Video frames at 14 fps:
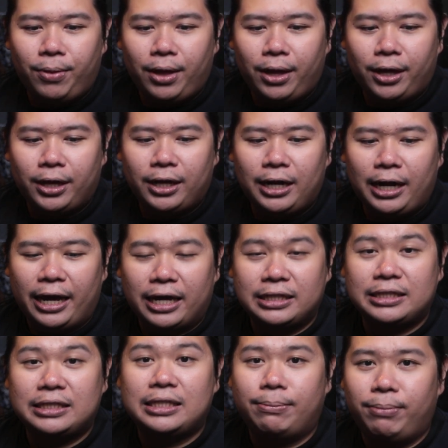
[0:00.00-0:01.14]
kind of like a
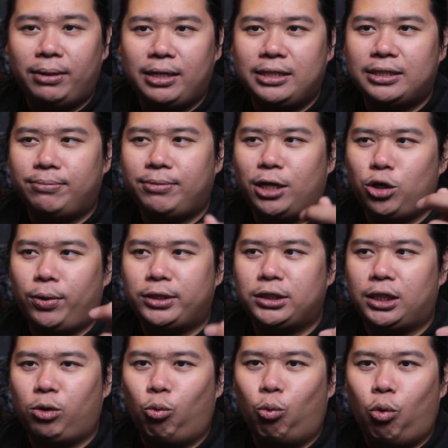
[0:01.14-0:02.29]
symbolism that you
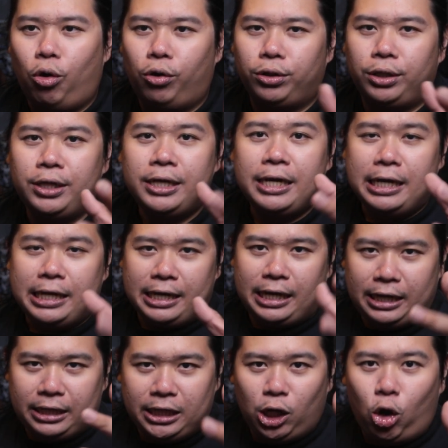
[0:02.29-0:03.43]
actually won
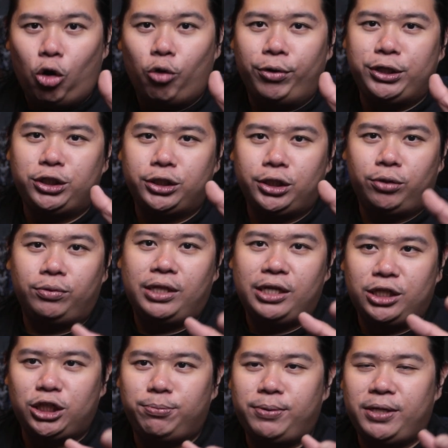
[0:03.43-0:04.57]
in the original
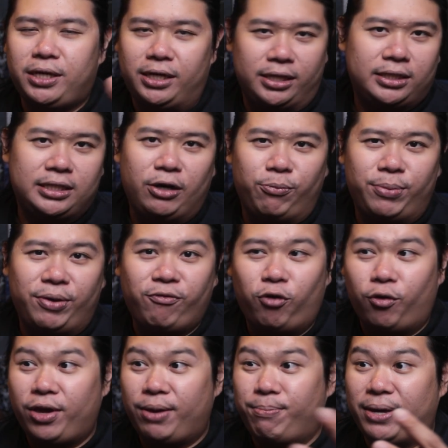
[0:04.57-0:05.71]
DGP itself
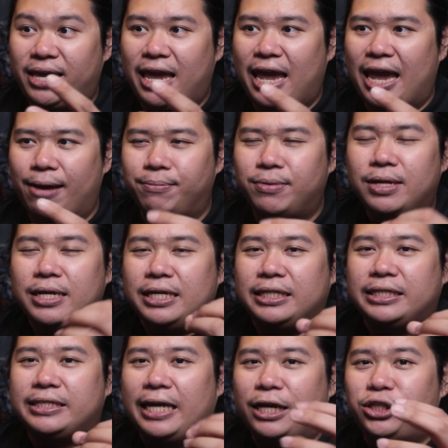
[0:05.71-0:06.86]
before it became
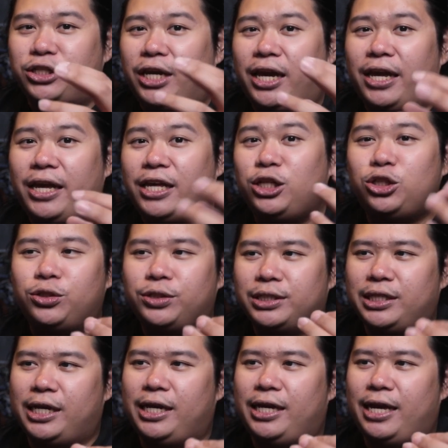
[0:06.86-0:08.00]
such an
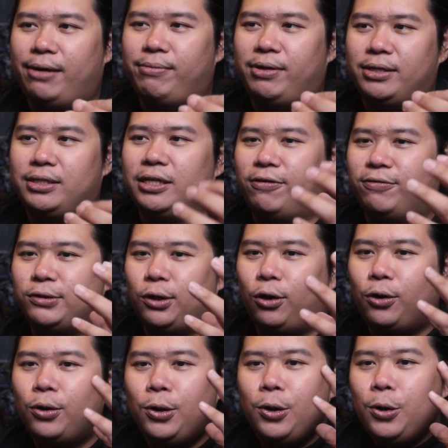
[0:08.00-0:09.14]
interesting game itself.
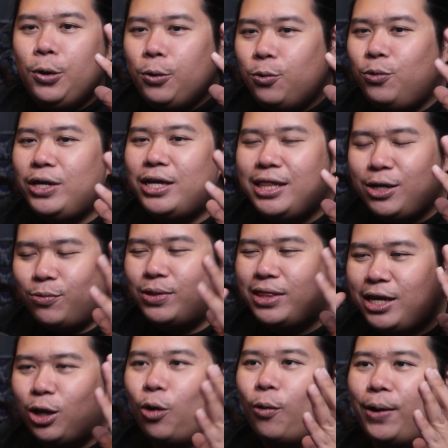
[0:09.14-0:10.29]
So really,
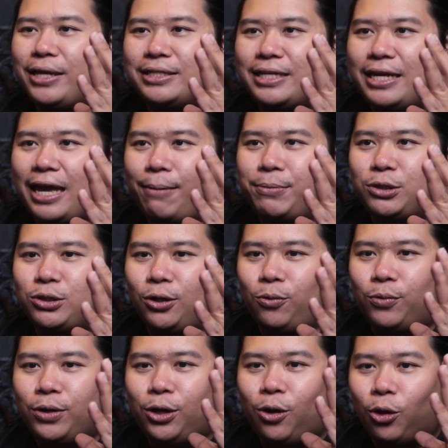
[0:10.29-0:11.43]
really crazy episode.
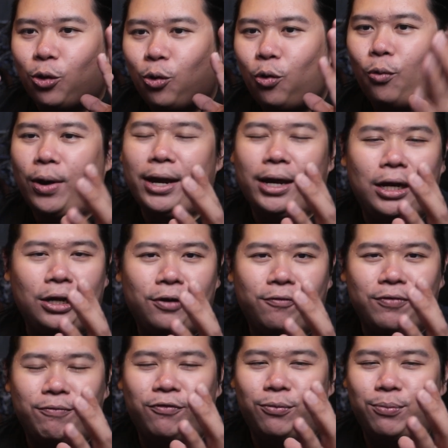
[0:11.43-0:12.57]
We got quite a lot of
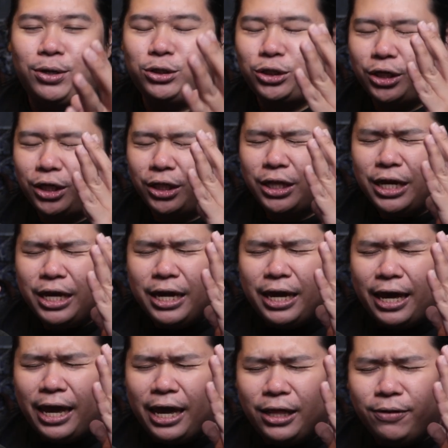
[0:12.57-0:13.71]
information,
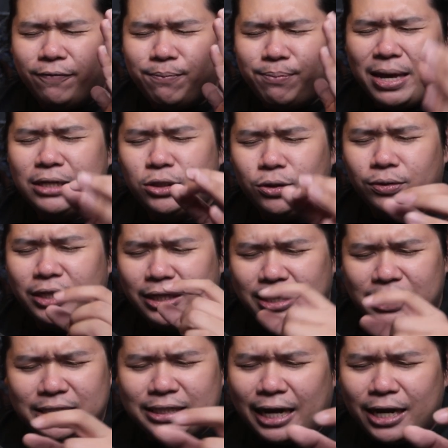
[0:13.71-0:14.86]
and based on the
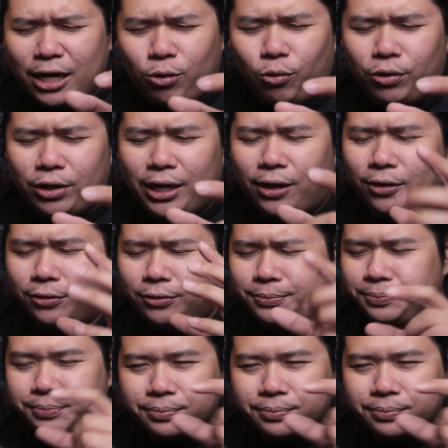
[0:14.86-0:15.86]
Desire Royale